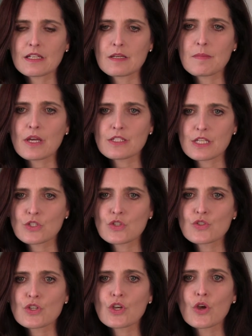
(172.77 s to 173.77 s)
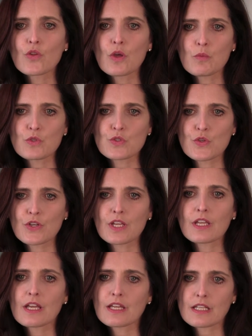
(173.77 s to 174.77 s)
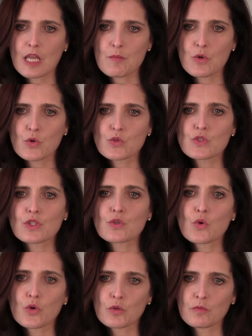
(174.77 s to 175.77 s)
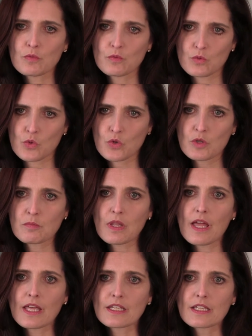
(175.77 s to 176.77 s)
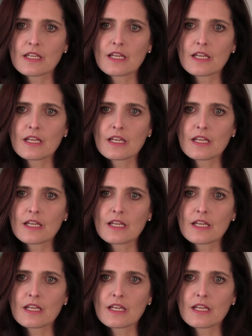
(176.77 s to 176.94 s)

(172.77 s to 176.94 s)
about 10 years ago that was looking at chemicals in cord blood,